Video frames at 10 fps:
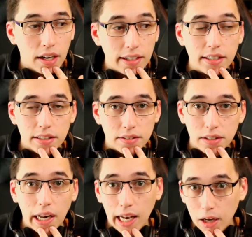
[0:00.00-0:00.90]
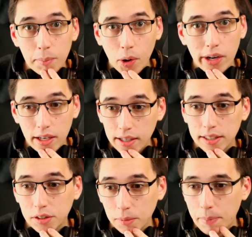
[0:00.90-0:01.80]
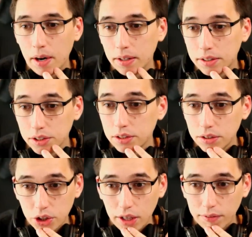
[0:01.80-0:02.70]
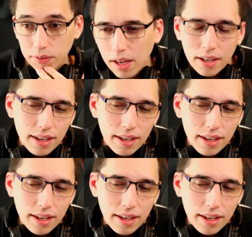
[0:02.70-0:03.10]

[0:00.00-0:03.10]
like the little boy he is compared to Chief.